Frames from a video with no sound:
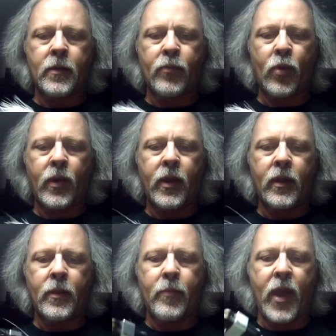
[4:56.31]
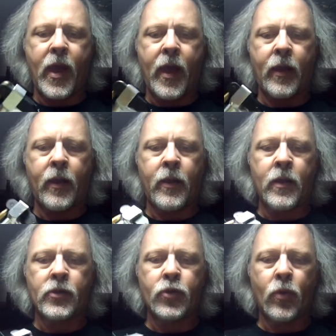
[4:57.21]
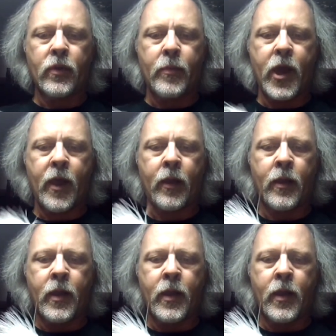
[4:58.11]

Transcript: pointing in the back, toward the back.